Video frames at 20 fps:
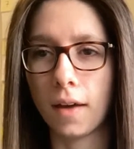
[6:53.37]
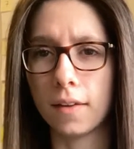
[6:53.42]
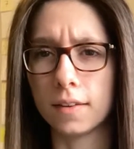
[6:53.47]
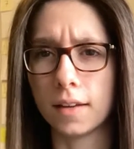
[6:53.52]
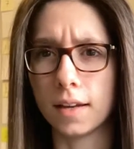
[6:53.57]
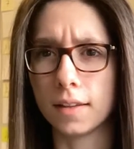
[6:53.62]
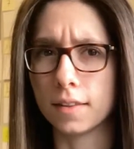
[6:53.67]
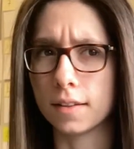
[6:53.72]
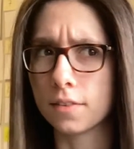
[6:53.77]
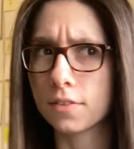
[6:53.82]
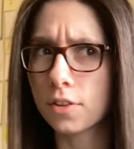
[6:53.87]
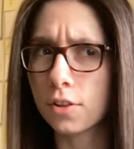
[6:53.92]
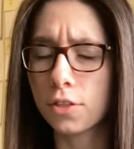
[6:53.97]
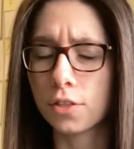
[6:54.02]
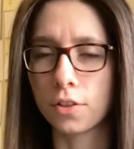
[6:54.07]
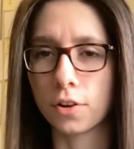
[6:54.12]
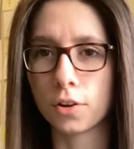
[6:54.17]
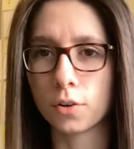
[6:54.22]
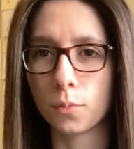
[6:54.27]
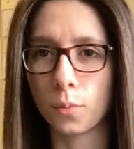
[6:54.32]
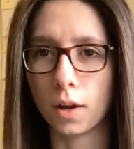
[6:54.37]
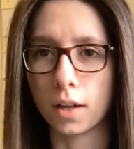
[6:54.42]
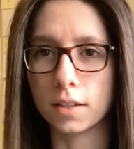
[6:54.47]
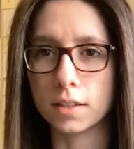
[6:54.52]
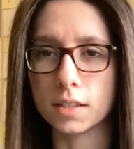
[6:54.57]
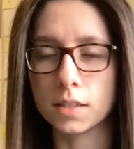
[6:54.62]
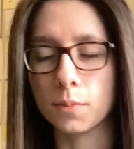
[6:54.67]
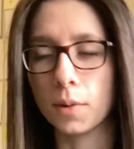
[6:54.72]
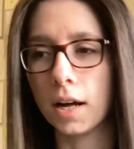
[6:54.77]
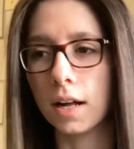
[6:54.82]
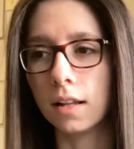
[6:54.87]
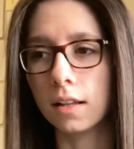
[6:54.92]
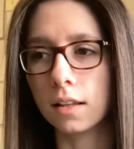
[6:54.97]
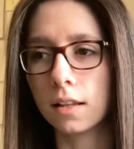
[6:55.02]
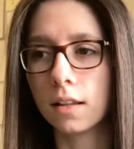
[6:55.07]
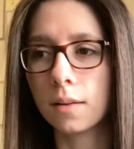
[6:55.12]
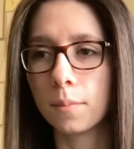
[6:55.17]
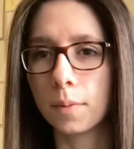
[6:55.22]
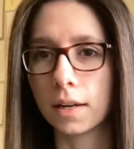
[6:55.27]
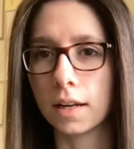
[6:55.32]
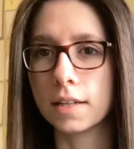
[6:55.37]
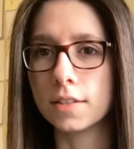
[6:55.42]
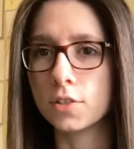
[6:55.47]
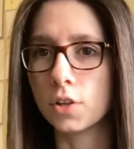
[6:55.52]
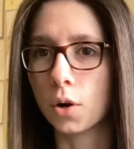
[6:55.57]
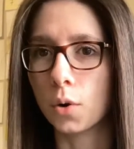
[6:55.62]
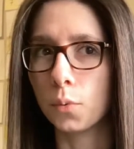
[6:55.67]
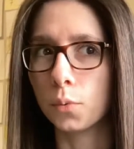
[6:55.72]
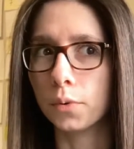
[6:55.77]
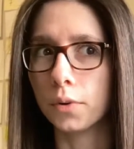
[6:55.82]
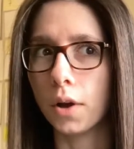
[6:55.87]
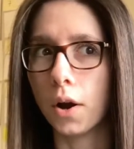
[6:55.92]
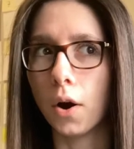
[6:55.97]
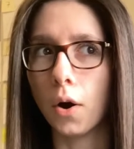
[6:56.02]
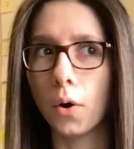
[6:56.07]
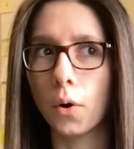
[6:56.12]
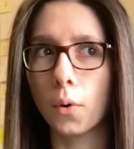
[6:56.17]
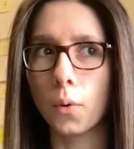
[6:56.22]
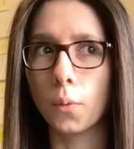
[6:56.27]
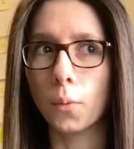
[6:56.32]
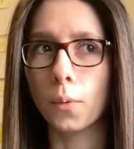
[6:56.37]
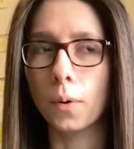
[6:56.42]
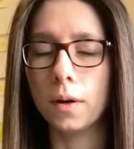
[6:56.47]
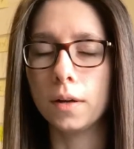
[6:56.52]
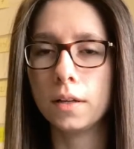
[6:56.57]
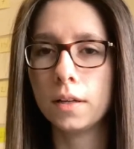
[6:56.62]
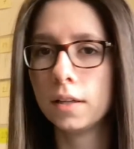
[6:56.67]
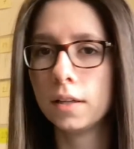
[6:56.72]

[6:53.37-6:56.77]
And there's a third one as well, but I don't know